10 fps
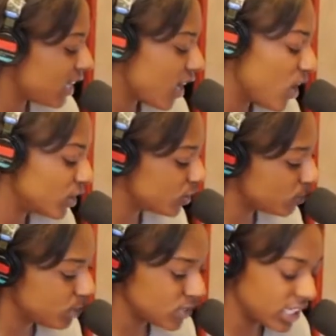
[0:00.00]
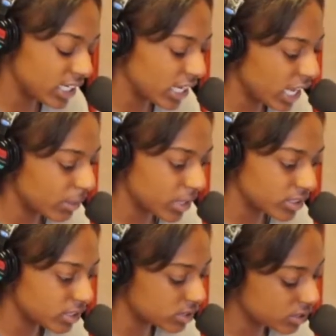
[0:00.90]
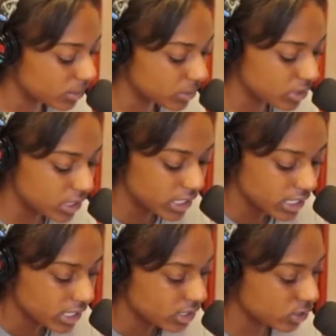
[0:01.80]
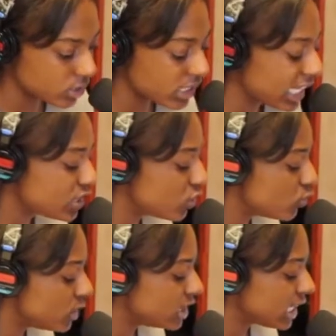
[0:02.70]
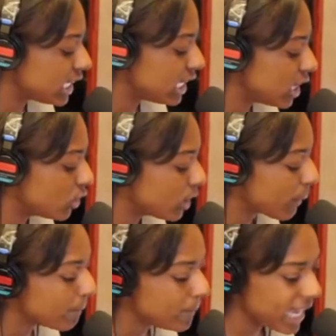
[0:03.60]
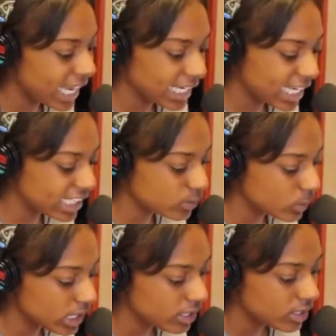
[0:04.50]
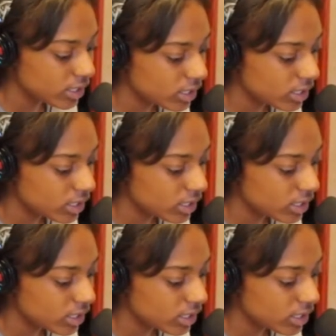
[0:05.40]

all the new music that came out this summer. So stay tuned with DJ Key Golden. I'm back next week.